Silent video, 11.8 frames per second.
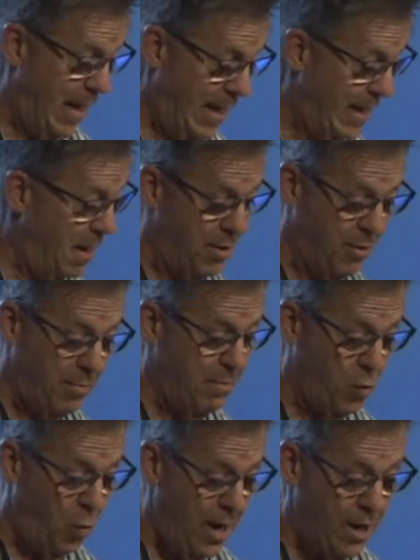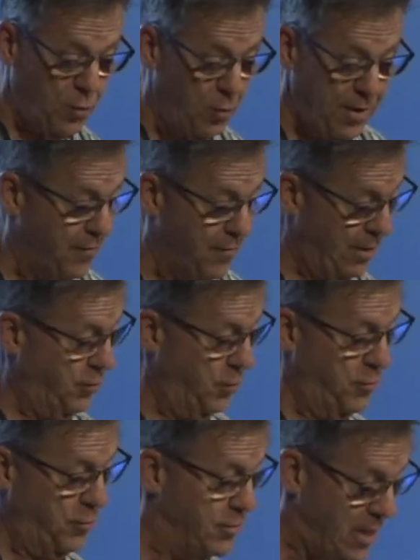And I better be quiet or we'll never get
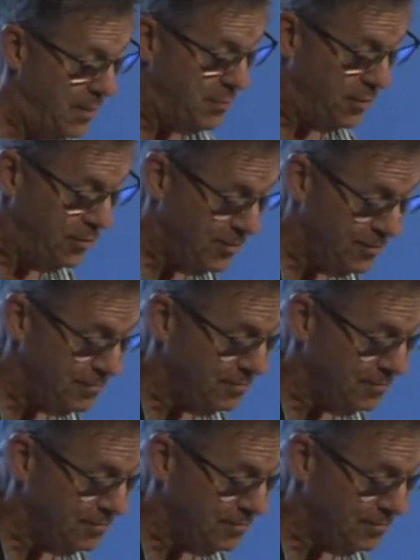through three chapters.